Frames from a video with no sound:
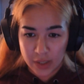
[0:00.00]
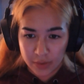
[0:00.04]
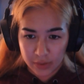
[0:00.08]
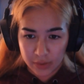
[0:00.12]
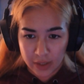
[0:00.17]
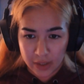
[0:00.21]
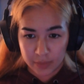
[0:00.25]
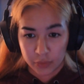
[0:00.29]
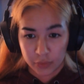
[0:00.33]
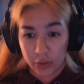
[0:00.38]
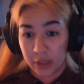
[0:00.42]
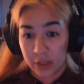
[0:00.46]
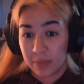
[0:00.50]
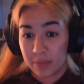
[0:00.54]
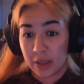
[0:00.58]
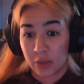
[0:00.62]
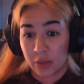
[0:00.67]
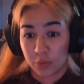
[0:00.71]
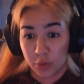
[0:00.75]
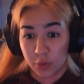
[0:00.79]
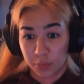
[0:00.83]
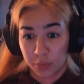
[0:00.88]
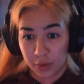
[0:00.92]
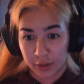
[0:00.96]
I'm going to make
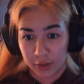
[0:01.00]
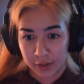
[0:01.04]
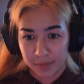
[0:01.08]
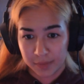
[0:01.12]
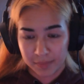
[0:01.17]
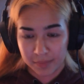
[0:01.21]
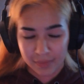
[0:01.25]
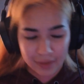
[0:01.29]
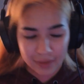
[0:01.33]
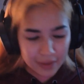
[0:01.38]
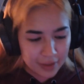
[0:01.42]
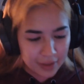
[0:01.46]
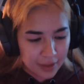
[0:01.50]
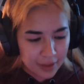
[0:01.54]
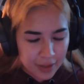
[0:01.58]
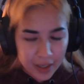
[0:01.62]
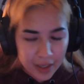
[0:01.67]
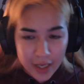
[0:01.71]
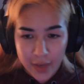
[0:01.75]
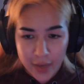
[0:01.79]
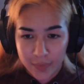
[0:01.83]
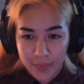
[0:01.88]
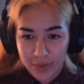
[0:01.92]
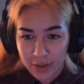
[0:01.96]
WUBRG,
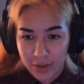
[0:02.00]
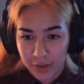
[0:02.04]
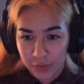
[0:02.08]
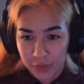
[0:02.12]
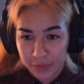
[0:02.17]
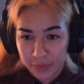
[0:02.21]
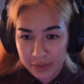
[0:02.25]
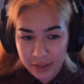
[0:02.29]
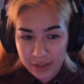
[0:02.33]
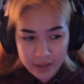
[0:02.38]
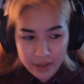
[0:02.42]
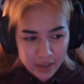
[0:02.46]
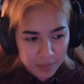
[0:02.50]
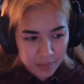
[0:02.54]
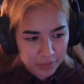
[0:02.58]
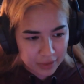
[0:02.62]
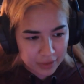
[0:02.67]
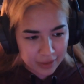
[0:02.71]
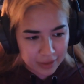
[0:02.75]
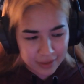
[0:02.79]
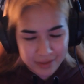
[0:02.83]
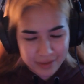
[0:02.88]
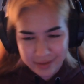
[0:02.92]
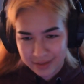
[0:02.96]
and we all agreed on it
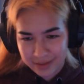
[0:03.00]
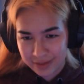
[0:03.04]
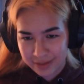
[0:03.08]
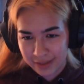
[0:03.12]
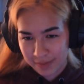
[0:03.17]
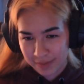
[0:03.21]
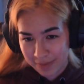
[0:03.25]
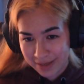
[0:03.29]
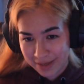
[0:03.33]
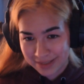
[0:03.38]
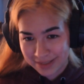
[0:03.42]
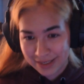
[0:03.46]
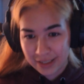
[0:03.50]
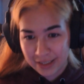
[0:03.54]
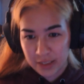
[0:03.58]
because it makes sense